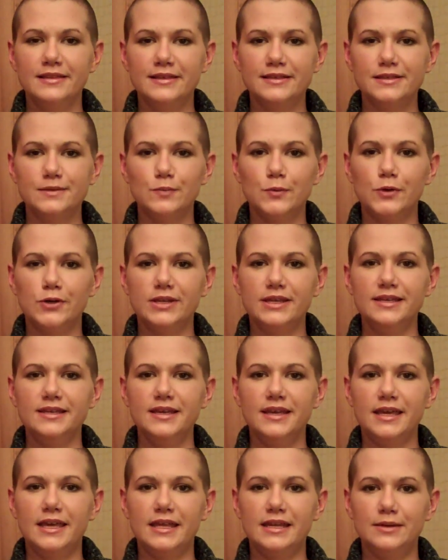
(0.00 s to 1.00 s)
this
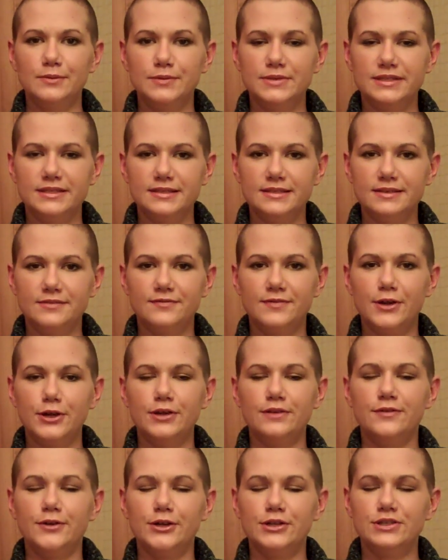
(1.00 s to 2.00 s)
morning, and it was
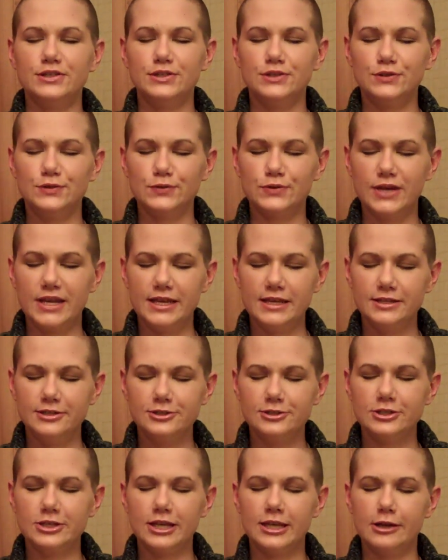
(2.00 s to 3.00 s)
very, very
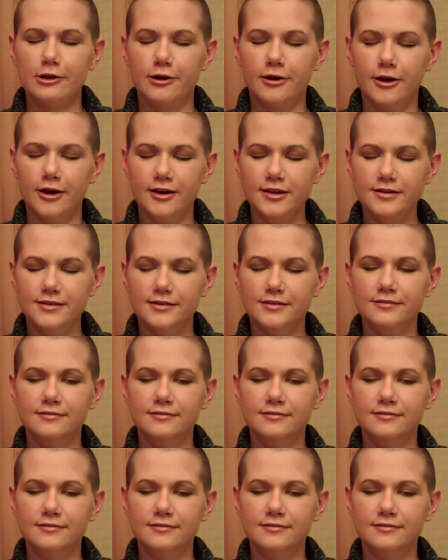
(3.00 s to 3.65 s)
strange and odd,